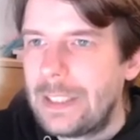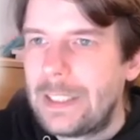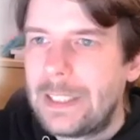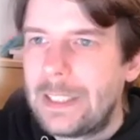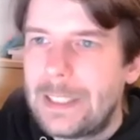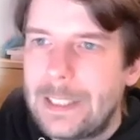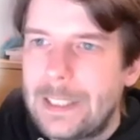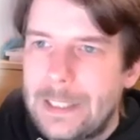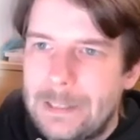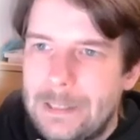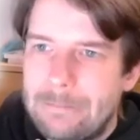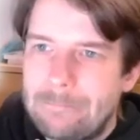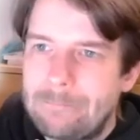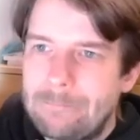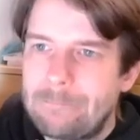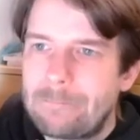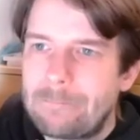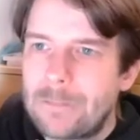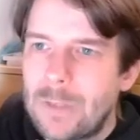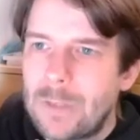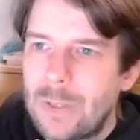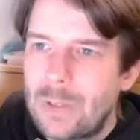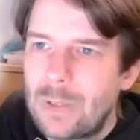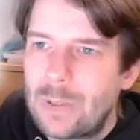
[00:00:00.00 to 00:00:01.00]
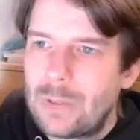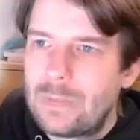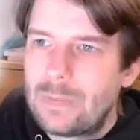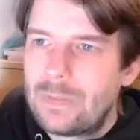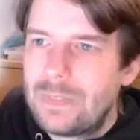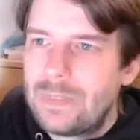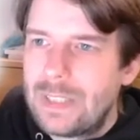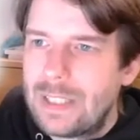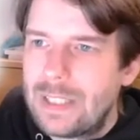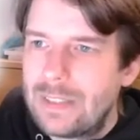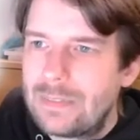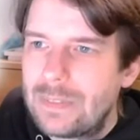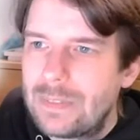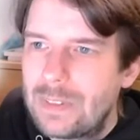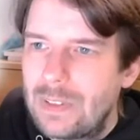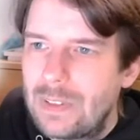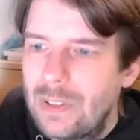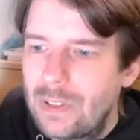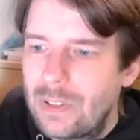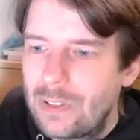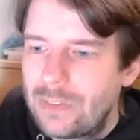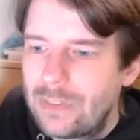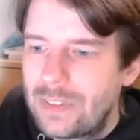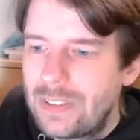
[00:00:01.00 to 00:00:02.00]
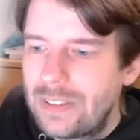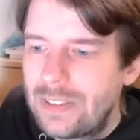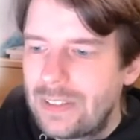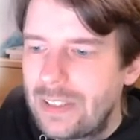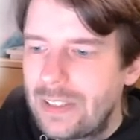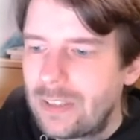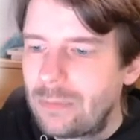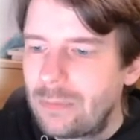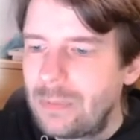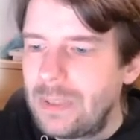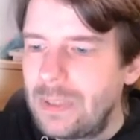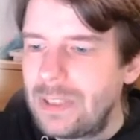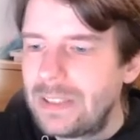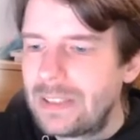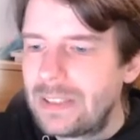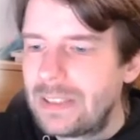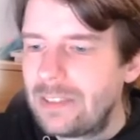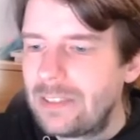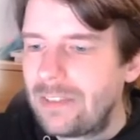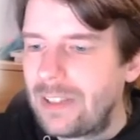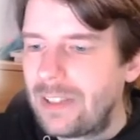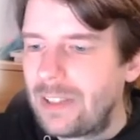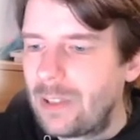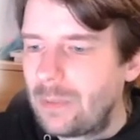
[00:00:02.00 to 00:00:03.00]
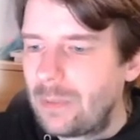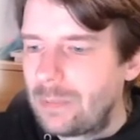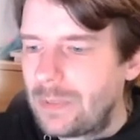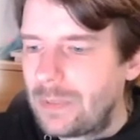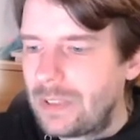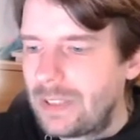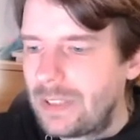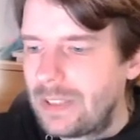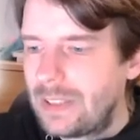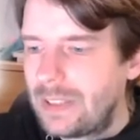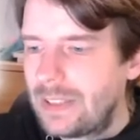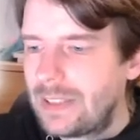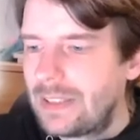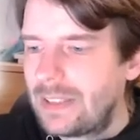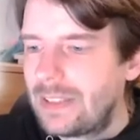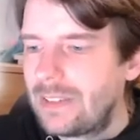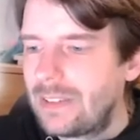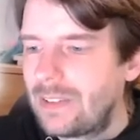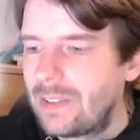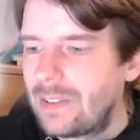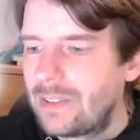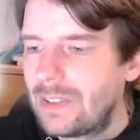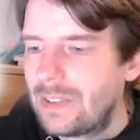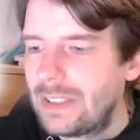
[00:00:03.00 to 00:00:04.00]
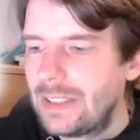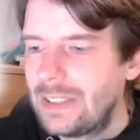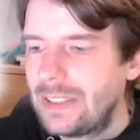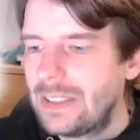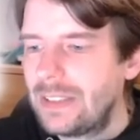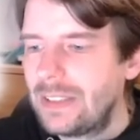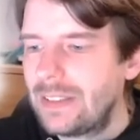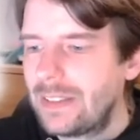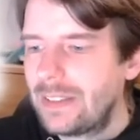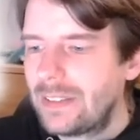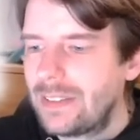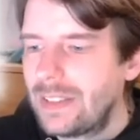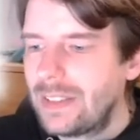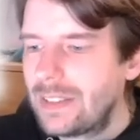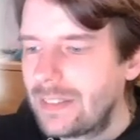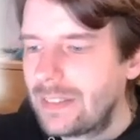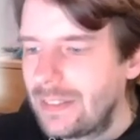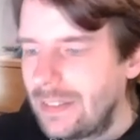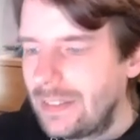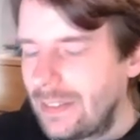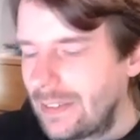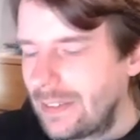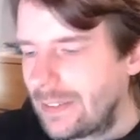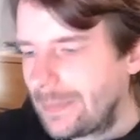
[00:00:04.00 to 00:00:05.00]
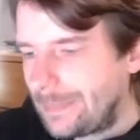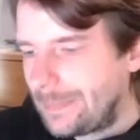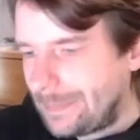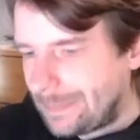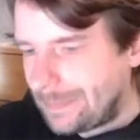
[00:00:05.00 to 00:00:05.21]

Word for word: Um, so yeah, all of this has been developed already in the 60s.